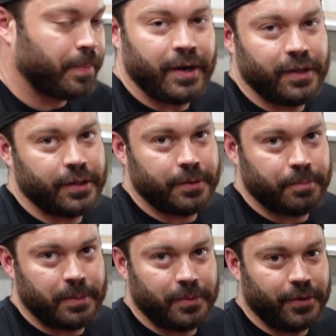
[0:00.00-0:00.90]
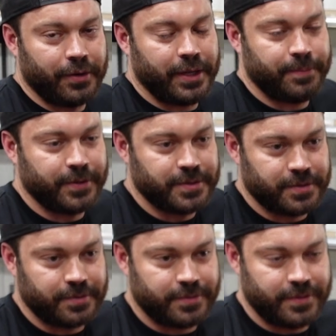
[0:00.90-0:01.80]
Apparently, people don't keep those
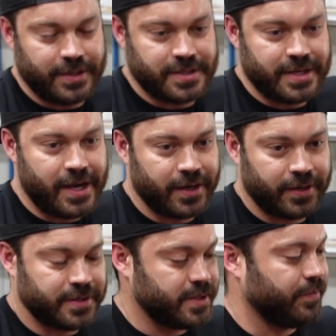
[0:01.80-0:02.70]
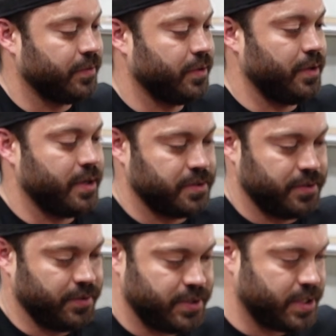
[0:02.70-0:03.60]
in stock except for
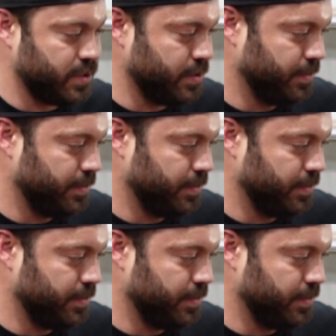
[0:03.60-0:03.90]
industrial injection.